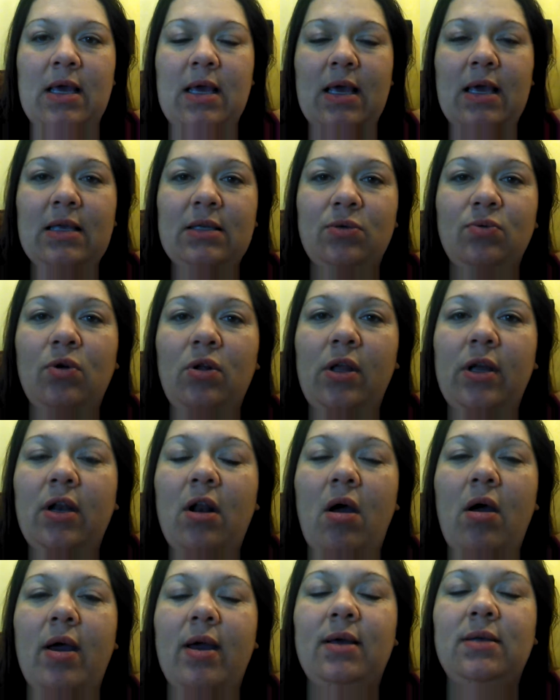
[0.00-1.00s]
is really
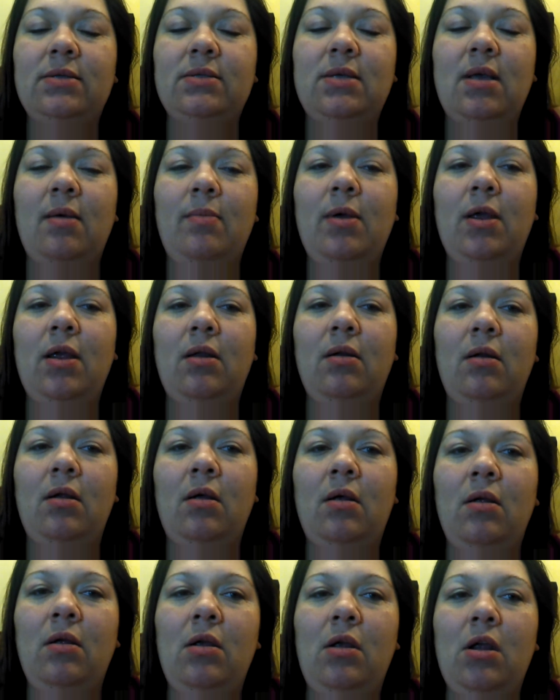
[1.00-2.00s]
nice. I mean,
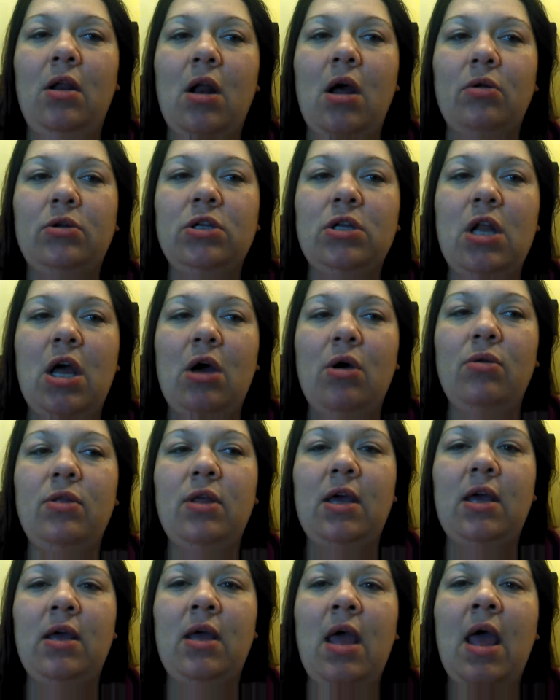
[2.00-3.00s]
you know, to know
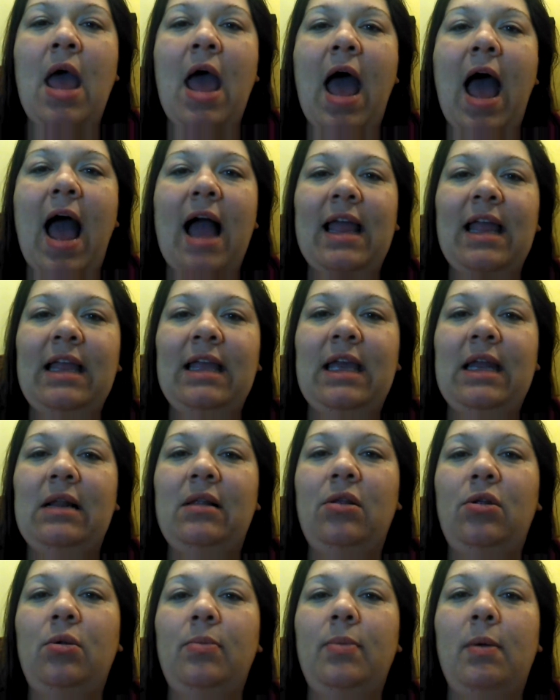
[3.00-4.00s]
that I can get a
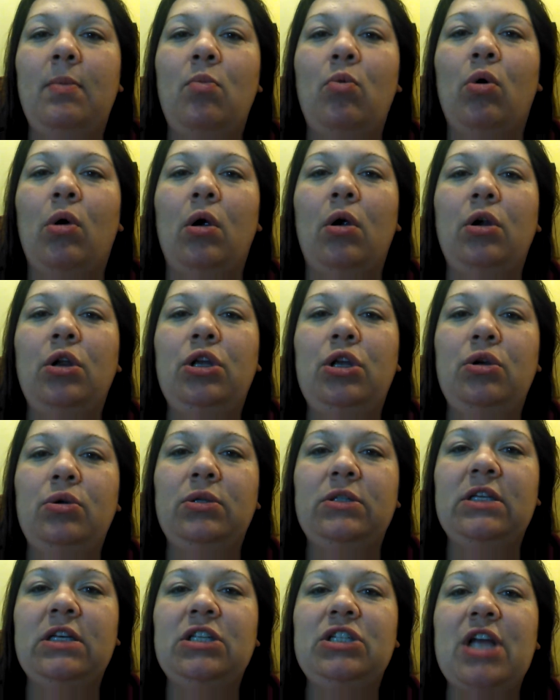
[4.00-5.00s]
little bit more
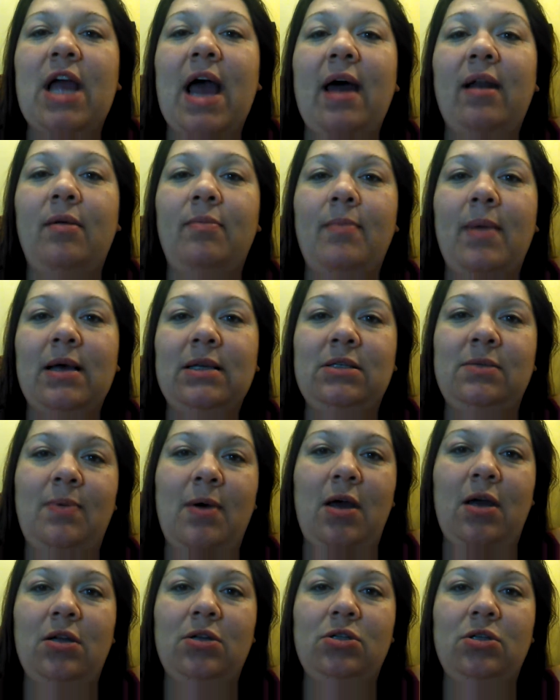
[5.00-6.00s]
usage out of my
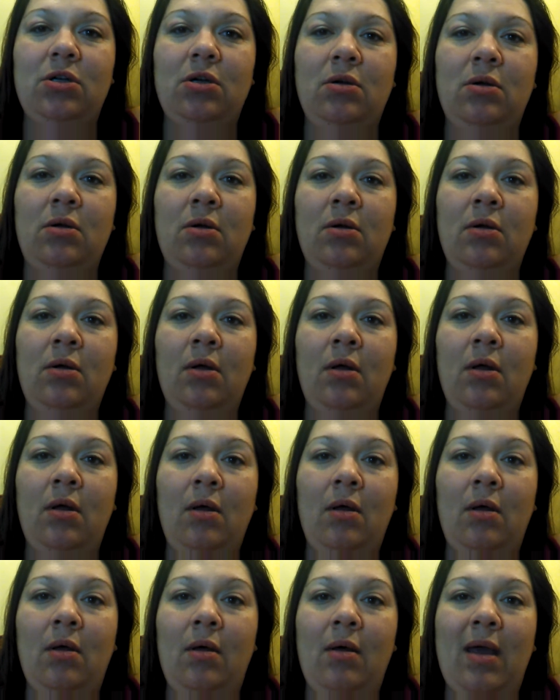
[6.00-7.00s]
sponge
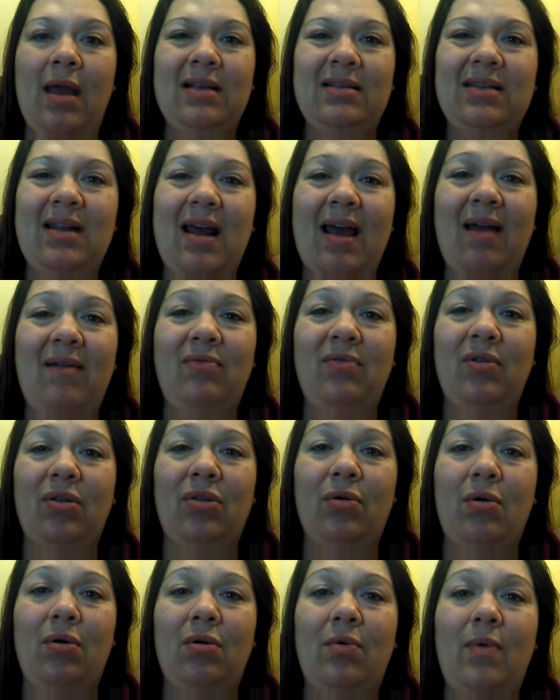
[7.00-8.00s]
instead of having to
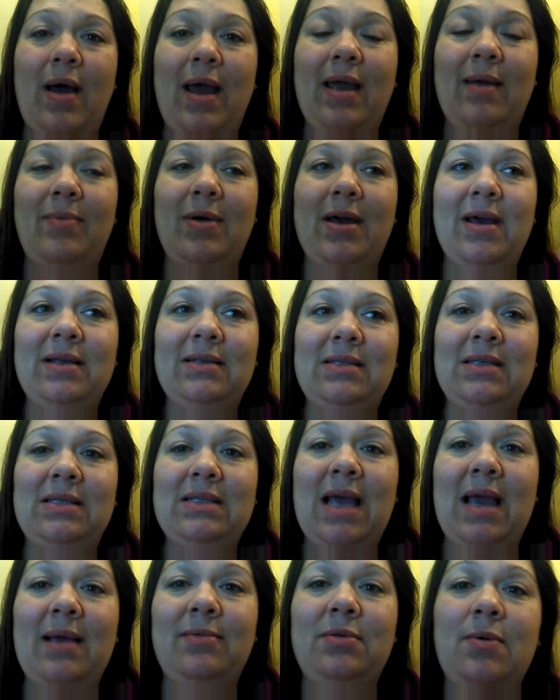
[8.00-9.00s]
throw it away. Because the
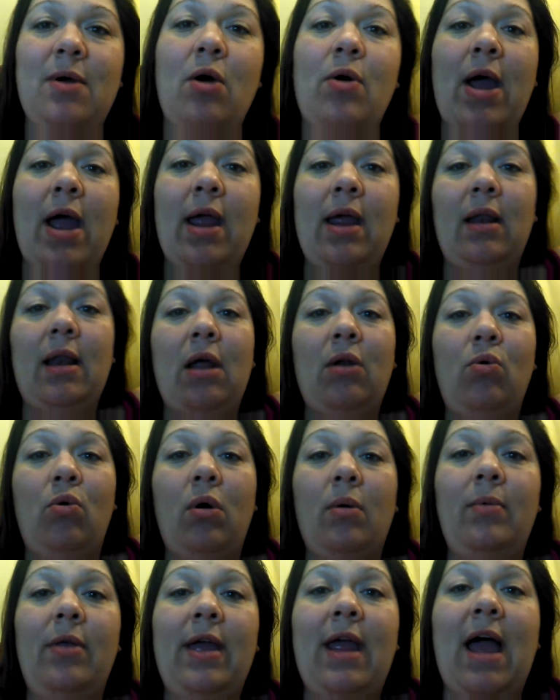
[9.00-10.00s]
same, okay, now
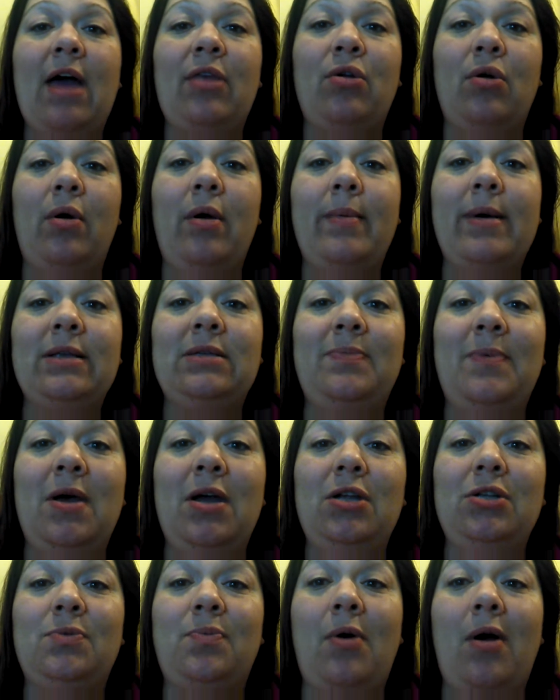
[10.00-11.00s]
normally I throw away my
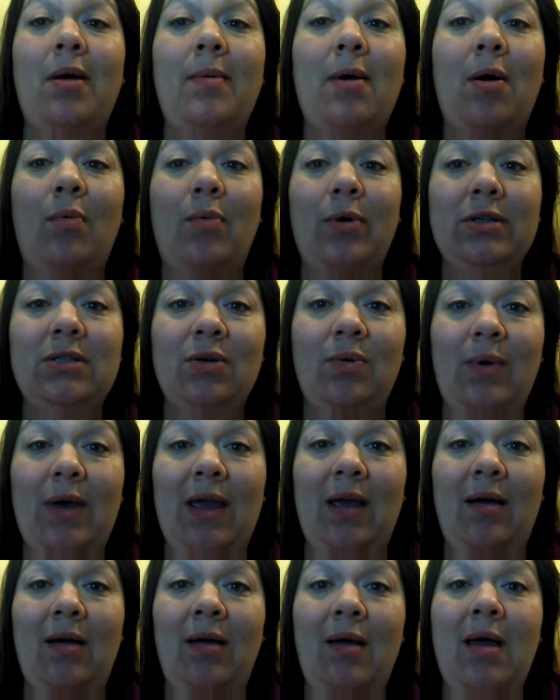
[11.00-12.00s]
sponge probably about once a
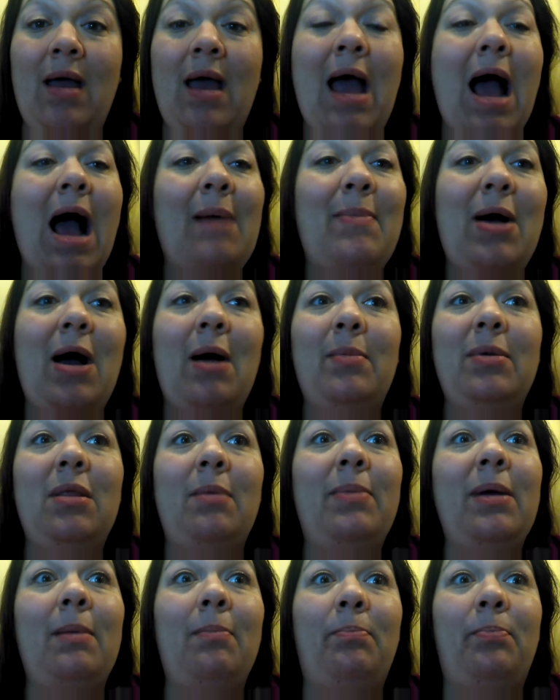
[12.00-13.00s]
week. I buy them in the
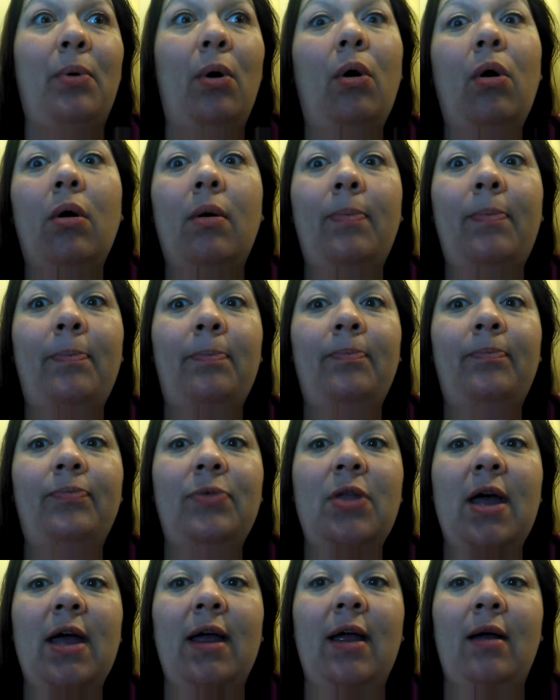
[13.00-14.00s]
big bulk
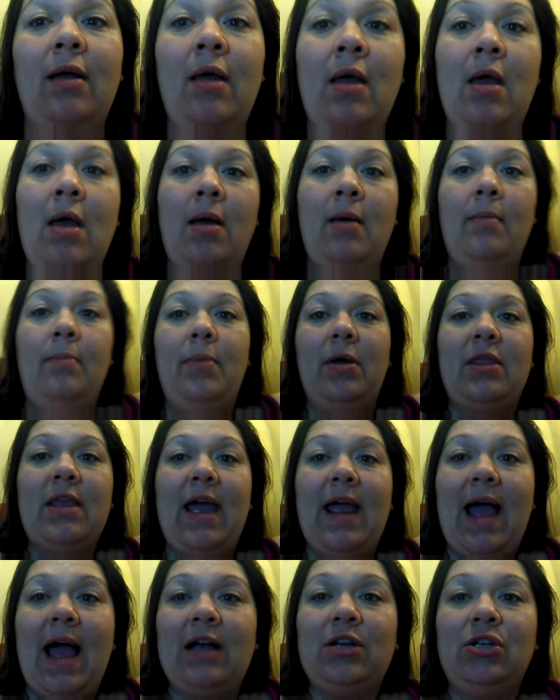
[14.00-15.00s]
thing. But
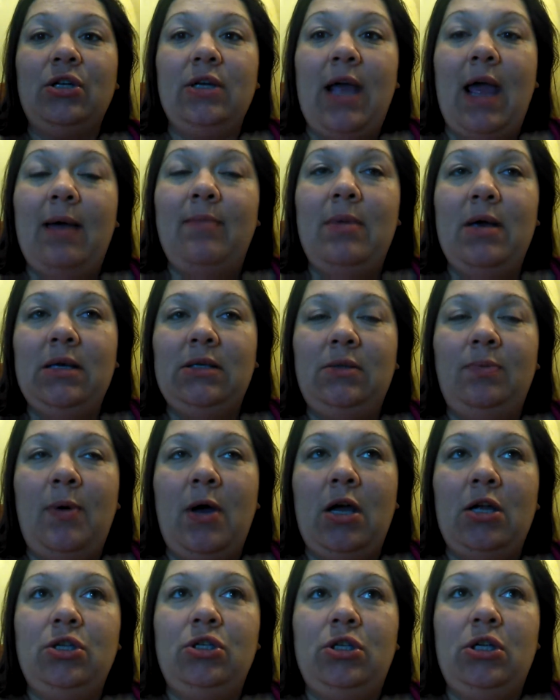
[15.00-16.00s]
they actually gave me a
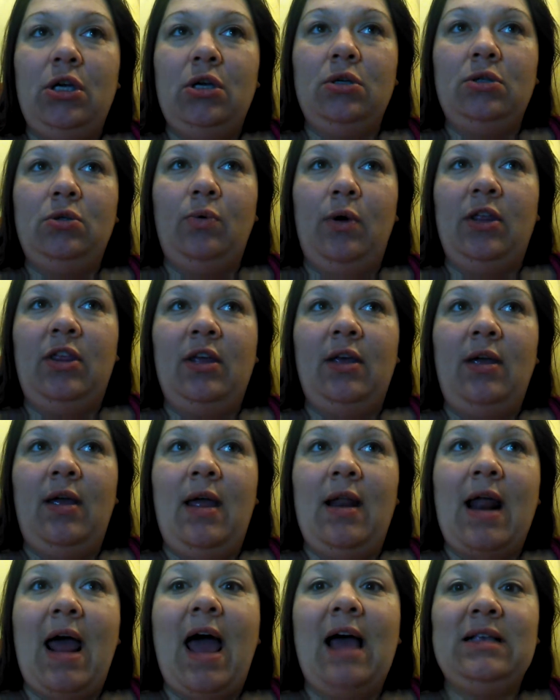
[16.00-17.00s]
sponge to use with it,
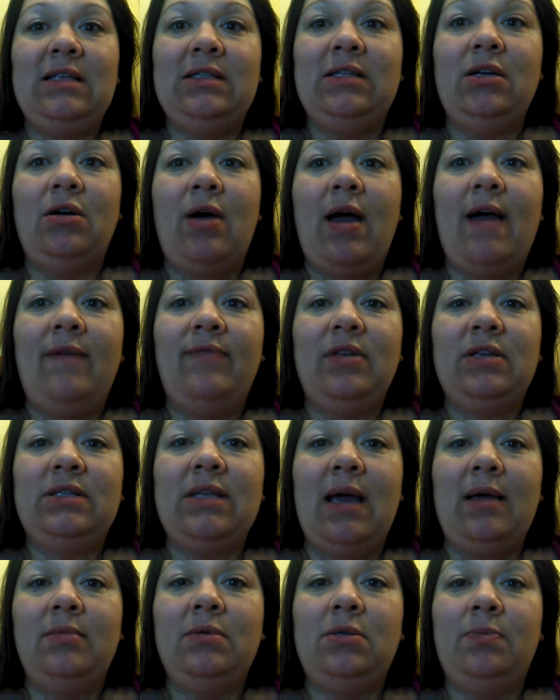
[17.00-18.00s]
and I still have the
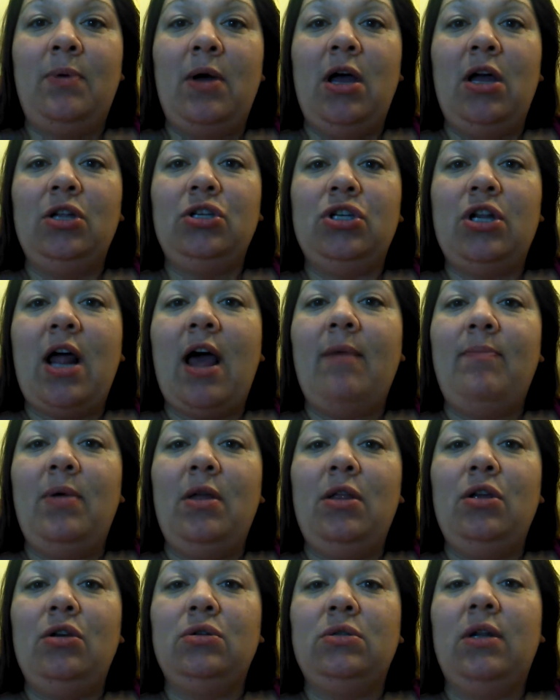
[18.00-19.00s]
same sponge, and I've
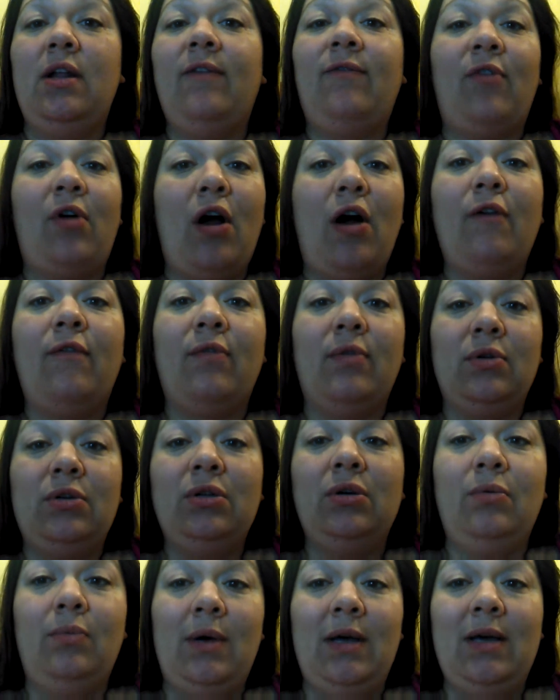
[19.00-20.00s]
been using it for over
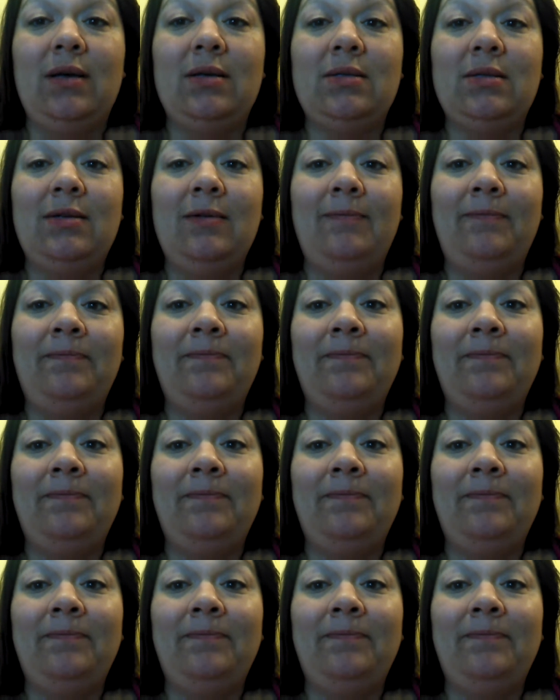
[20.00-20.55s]
2 weeks.